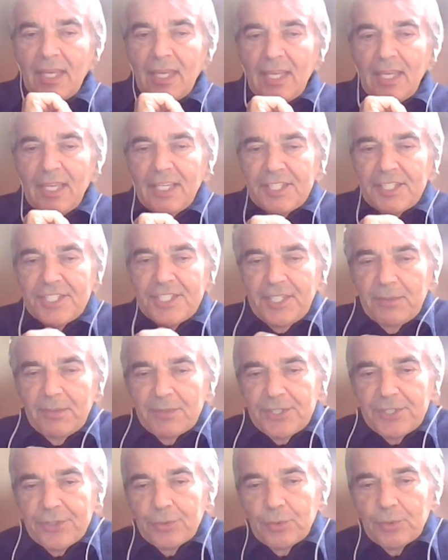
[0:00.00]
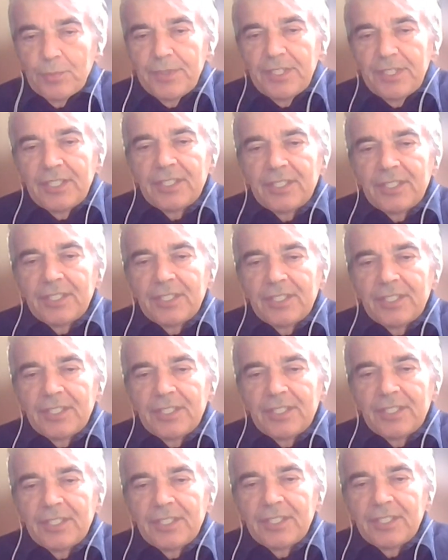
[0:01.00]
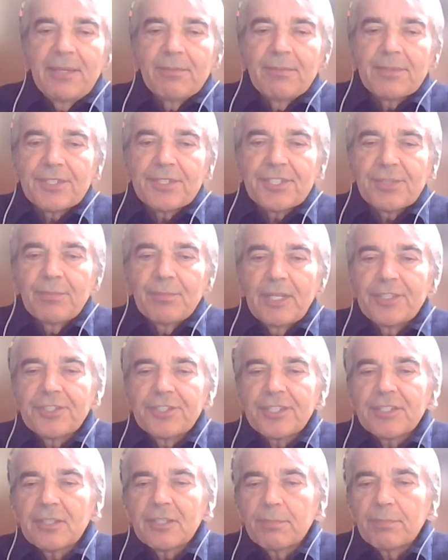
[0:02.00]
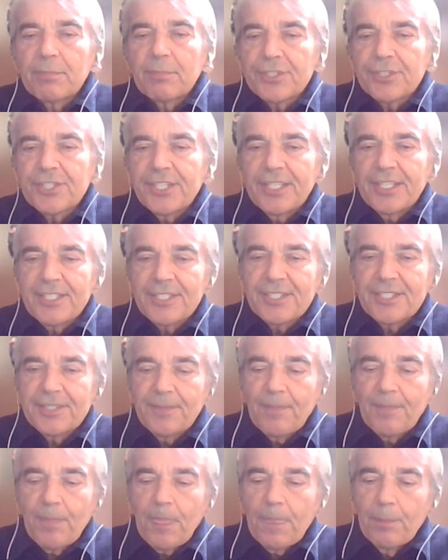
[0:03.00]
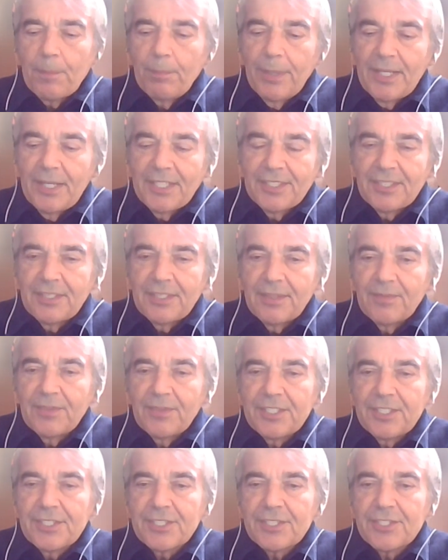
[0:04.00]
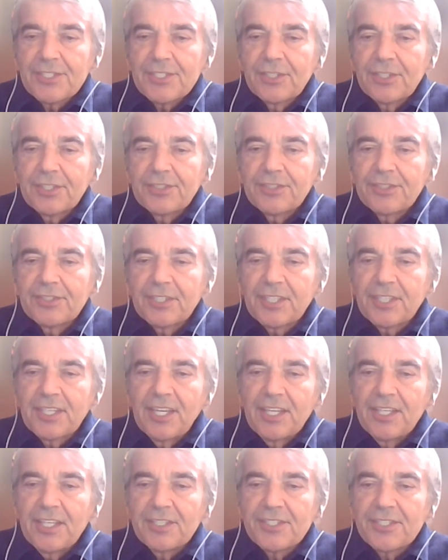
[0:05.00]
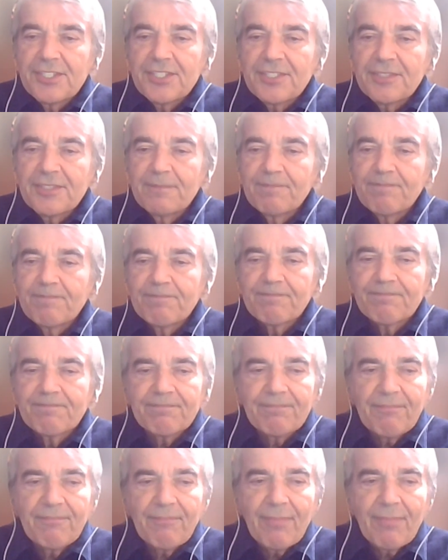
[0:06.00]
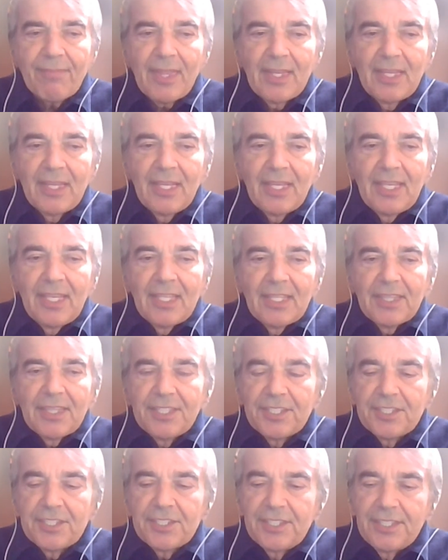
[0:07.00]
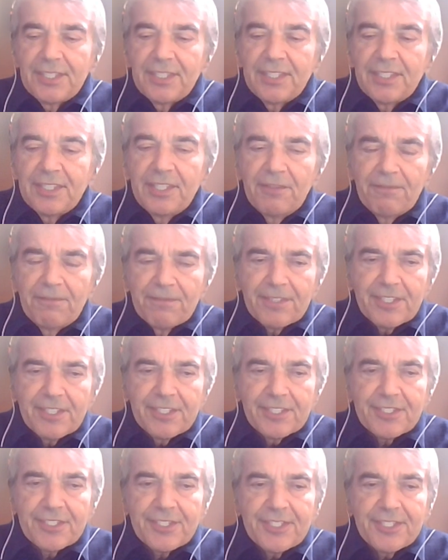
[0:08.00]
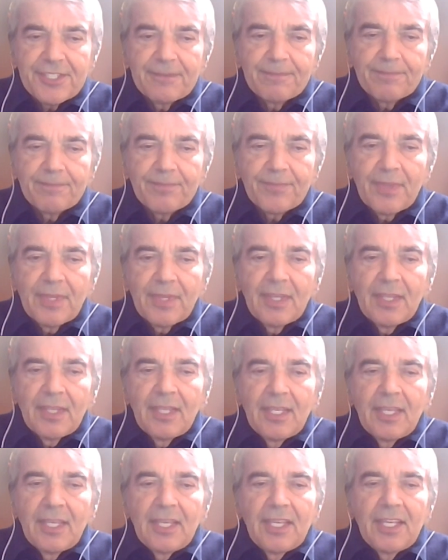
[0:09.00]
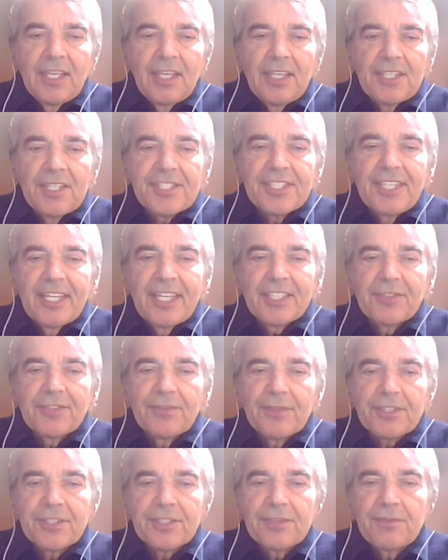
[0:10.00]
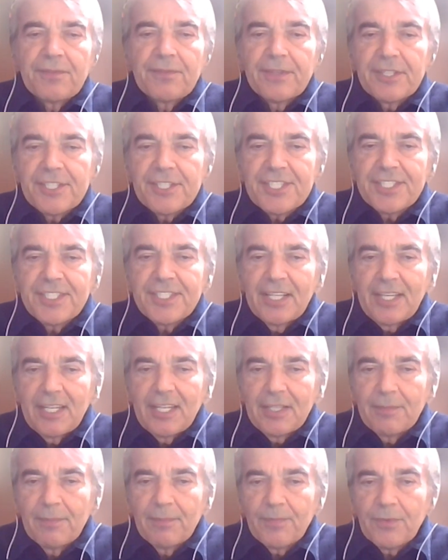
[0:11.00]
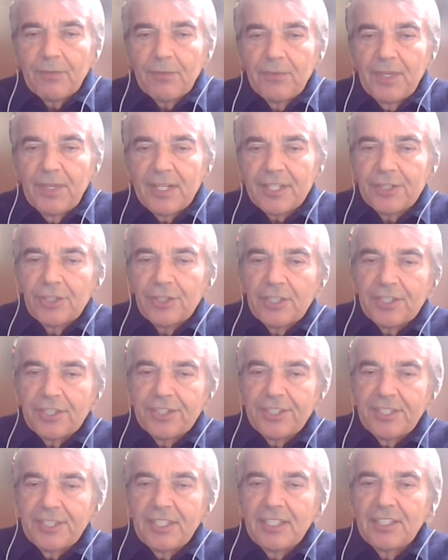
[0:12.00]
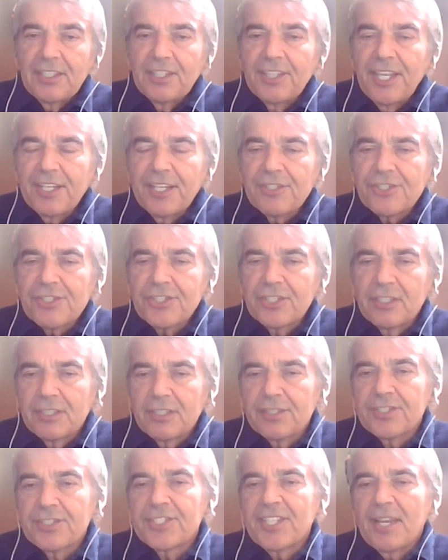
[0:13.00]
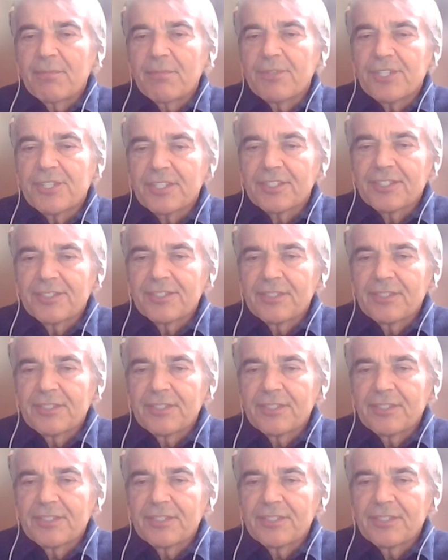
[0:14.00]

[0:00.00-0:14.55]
It seems to be the same symmetrical process, but this is not the case. The difference is that for the first time, we are not intentional subjects,